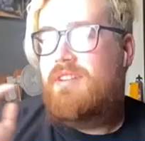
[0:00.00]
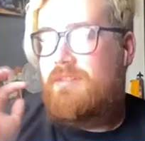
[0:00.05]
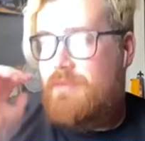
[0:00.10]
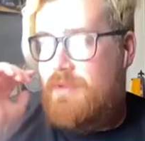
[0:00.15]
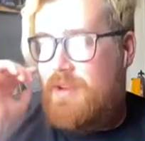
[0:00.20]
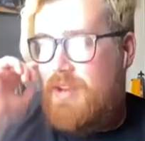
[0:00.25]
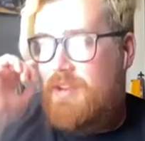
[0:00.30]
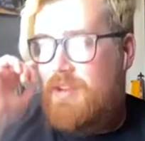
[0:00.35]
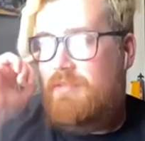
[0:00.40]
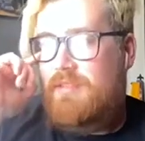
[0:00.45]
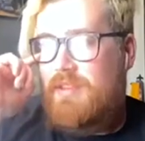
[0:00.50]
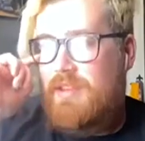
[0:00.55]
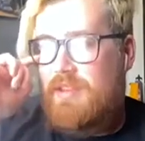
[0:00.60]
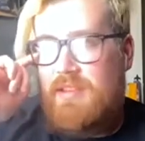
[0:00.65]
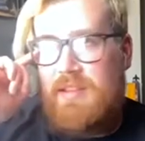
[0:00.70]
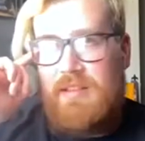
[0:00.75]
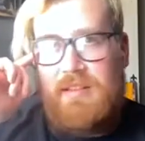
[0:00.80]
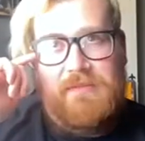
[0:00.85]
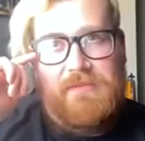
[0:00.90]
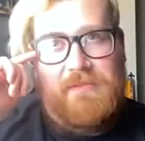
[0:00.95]
queen, I don't think
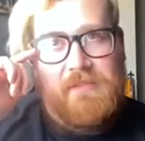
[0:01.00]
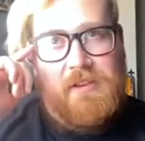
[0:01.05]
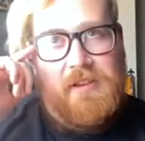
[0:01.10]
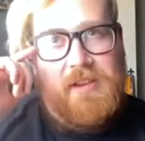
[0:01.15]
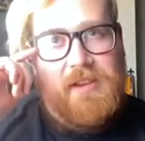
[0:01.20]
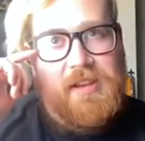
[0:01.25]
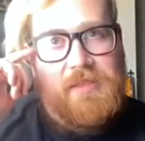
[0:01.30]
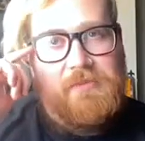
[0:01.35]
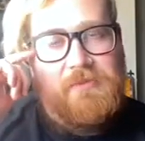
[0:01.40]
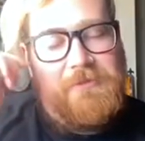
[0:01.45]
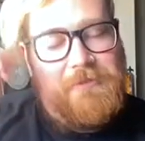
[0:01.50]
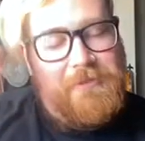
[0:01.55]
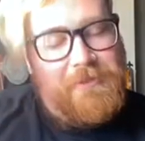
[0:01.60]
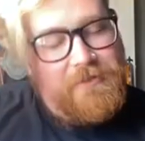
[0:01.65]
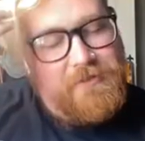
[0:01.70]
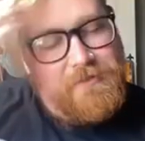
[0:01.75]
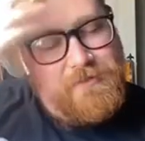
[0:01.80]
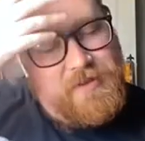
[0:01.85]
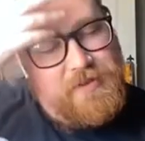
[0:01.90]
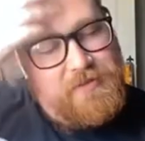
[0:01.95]
that'll fly anymore. You
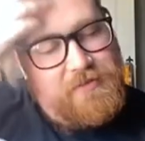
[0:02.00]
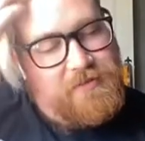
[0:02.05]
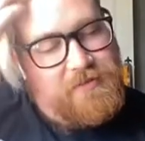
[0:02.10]
know what I mean?